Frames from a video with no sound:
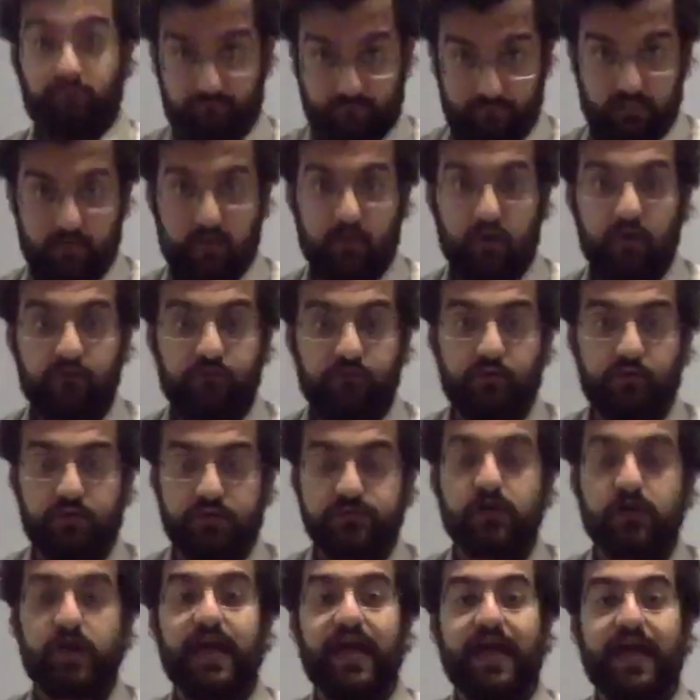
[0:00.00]
going forward,
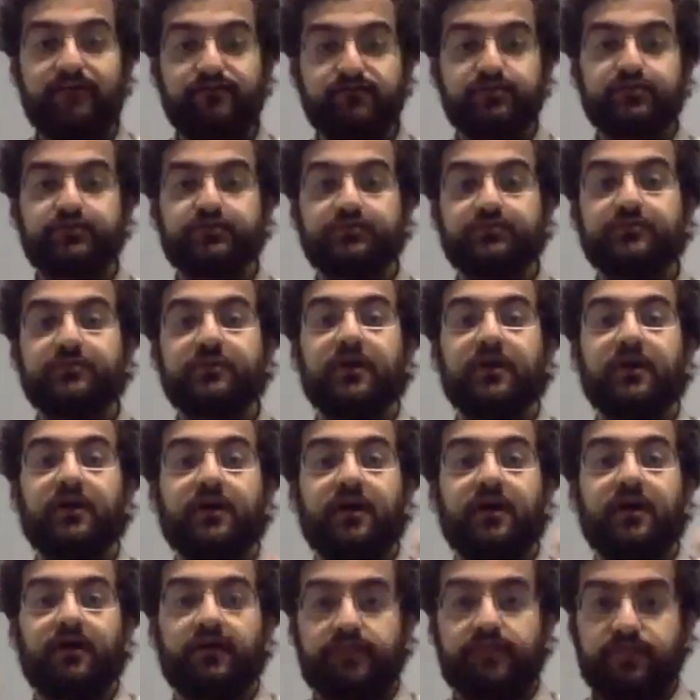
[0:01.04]
so I have to
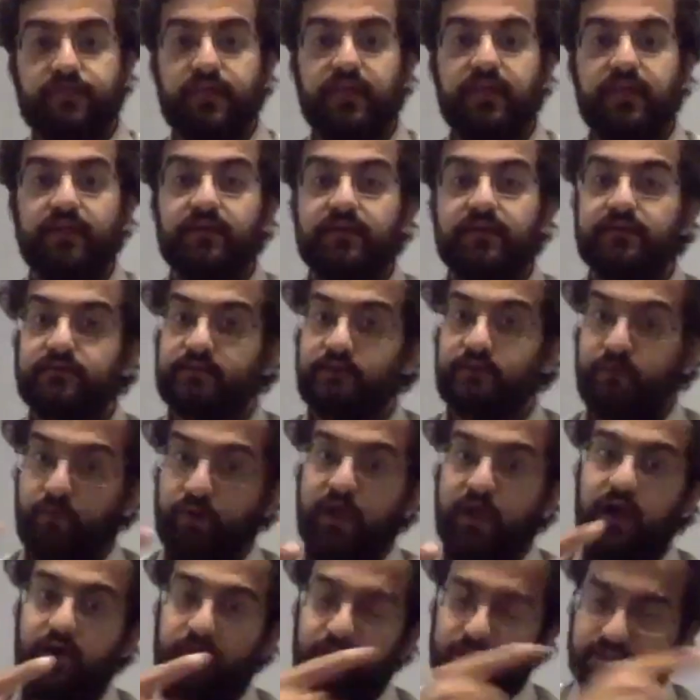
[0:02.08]
think the
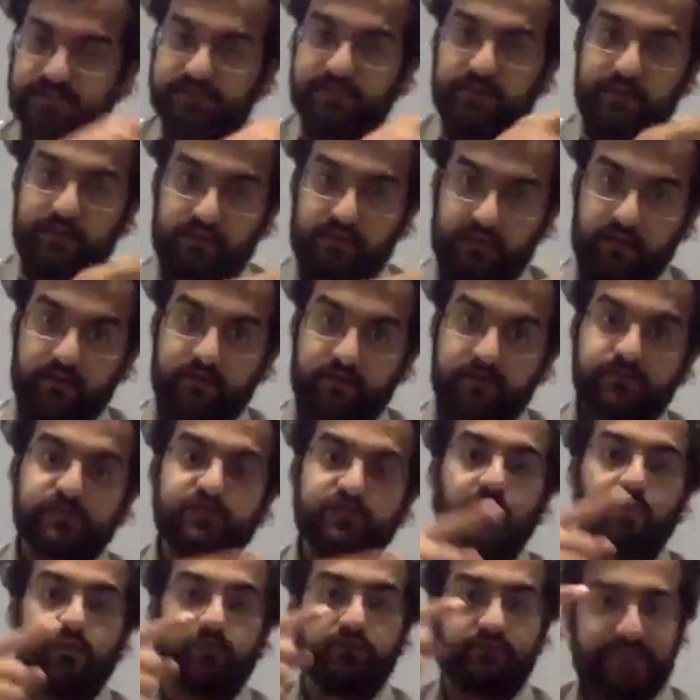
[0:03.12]
way I was thinking."
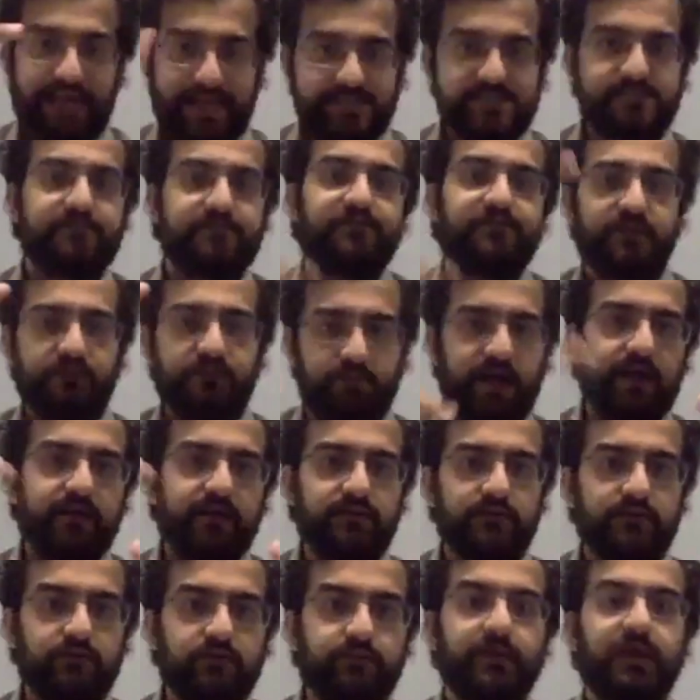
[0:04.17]
So that's a
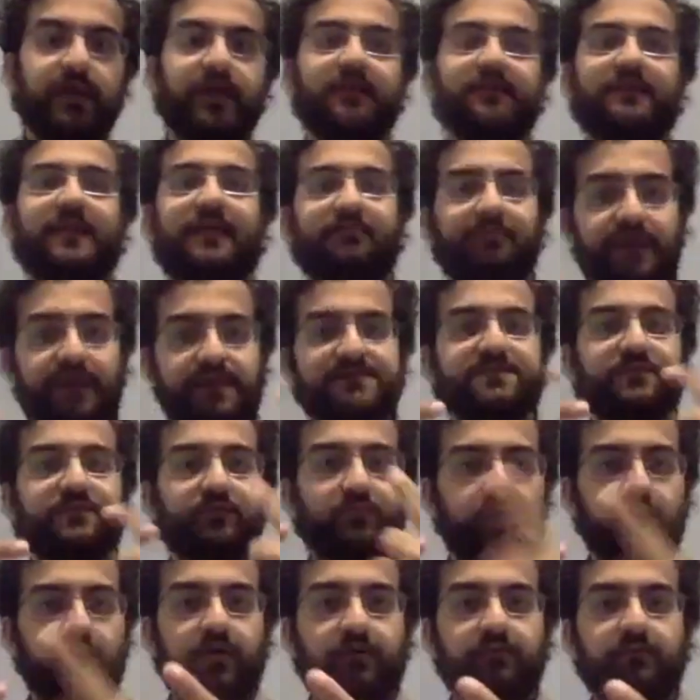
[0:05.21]
feedback loop that makes the
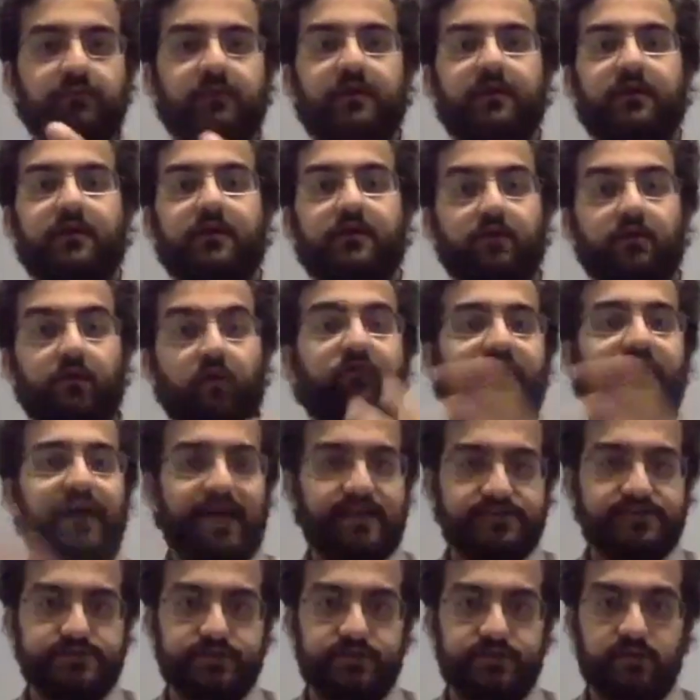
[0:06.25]
worm go
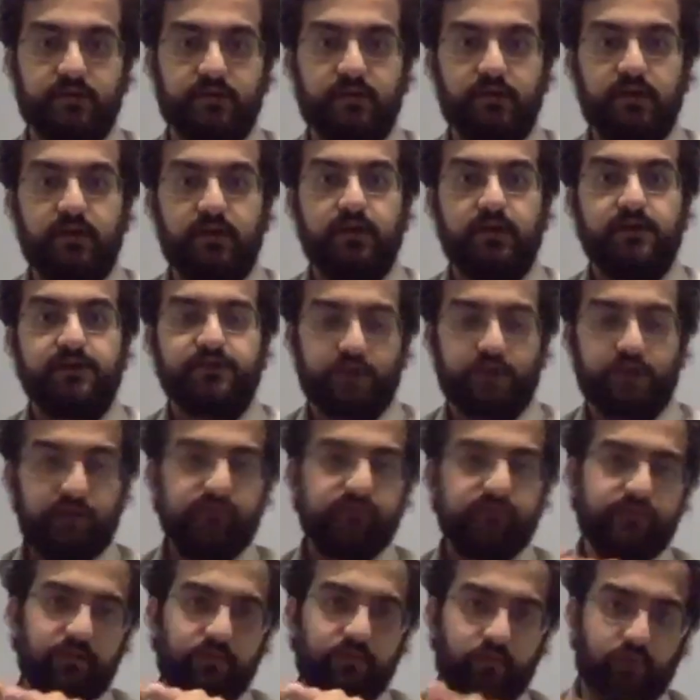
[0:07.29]
faster. So
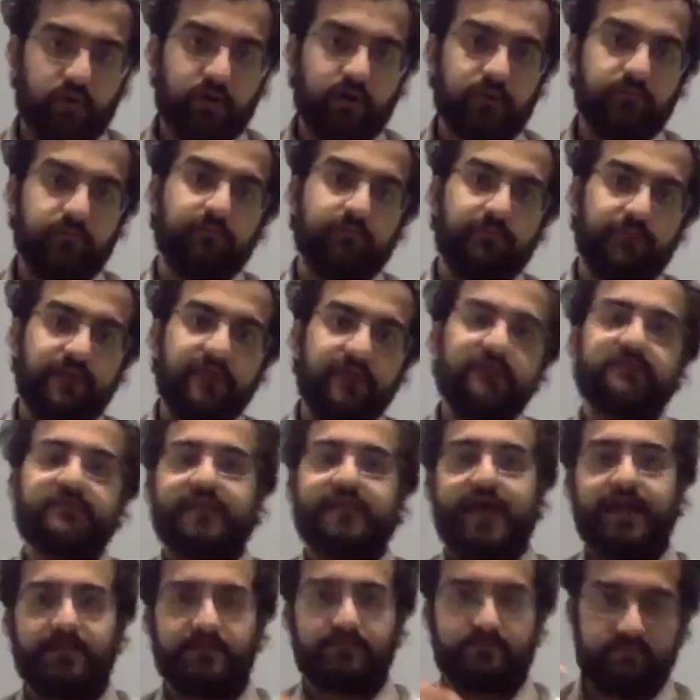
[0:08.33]
if the worm beat
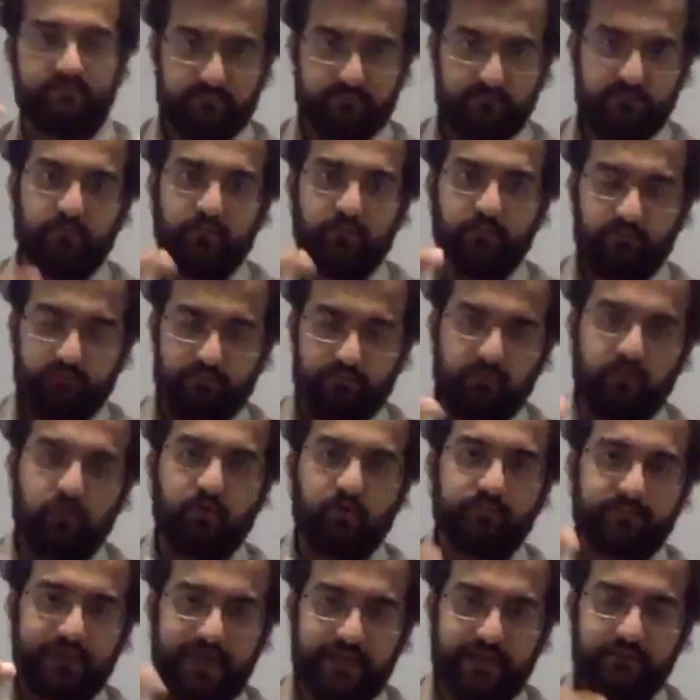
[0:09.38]
that
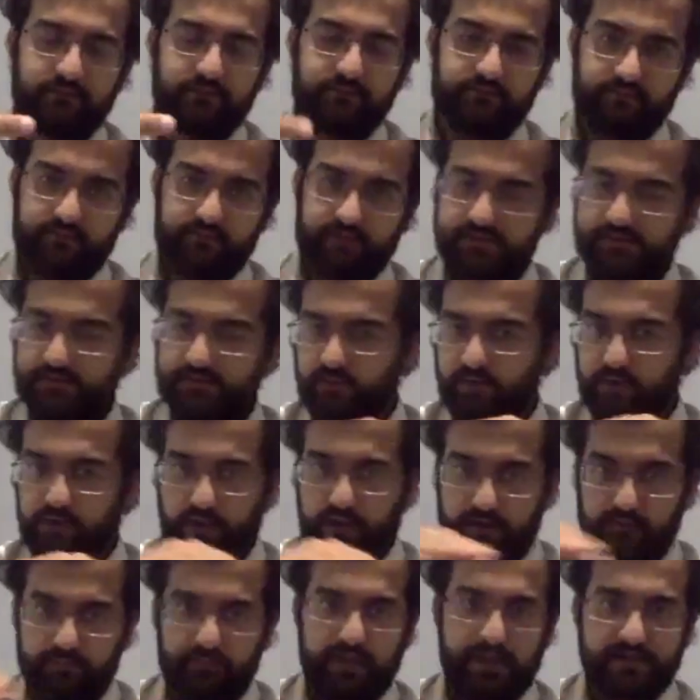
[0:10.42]
worm that was going
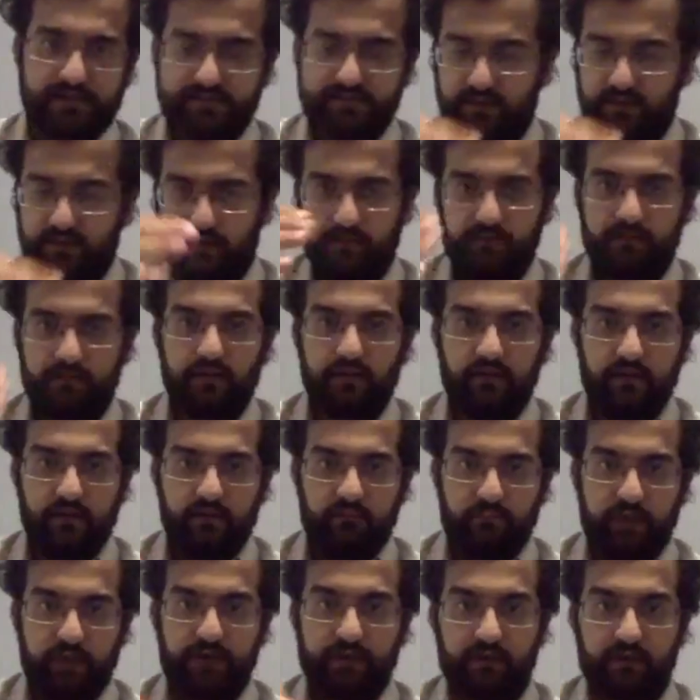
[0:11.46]
on a baseline
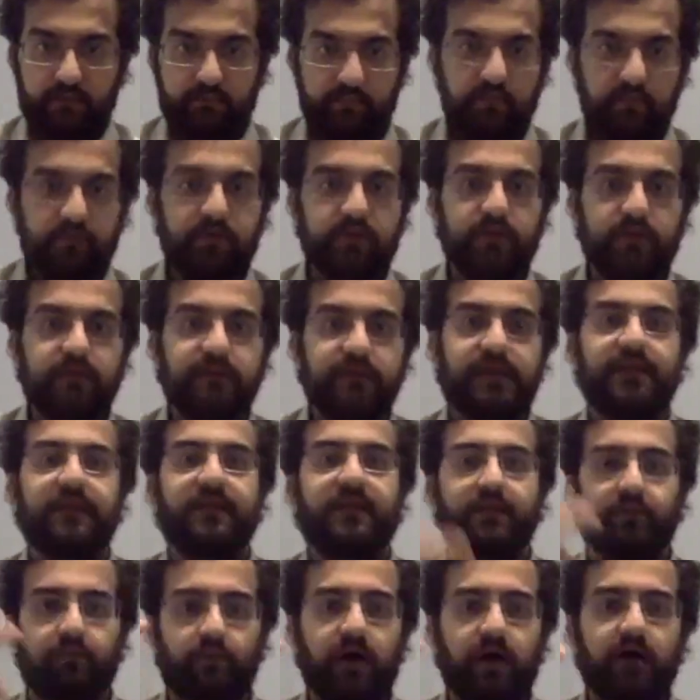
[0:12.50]
by the computer, then
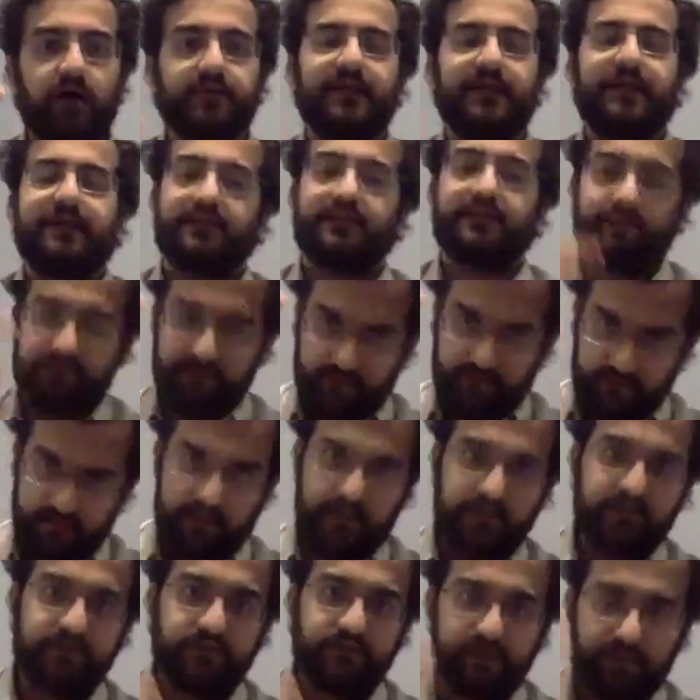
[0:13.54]
he won, and
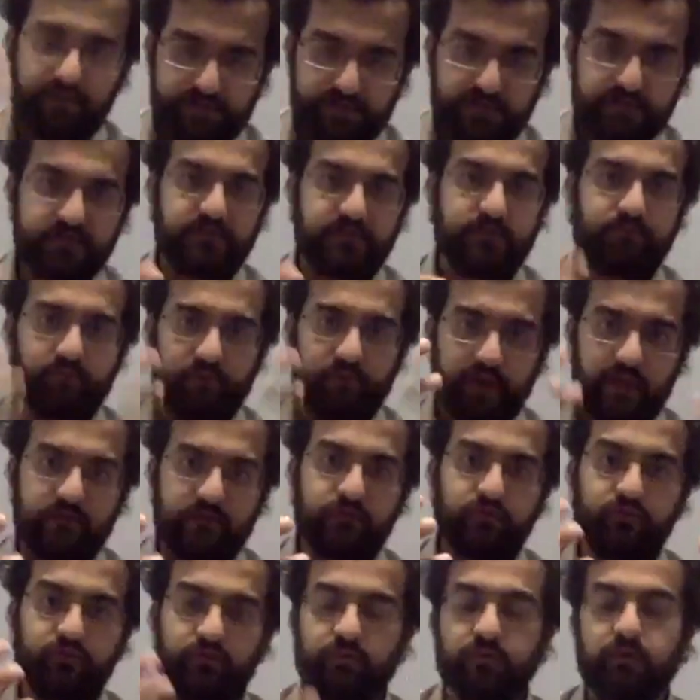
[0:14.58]
they teach the brain
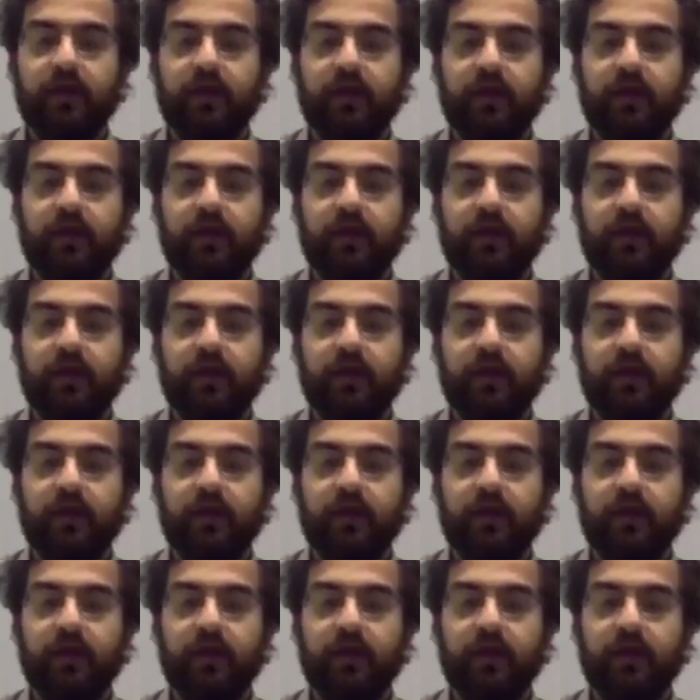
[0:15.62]
to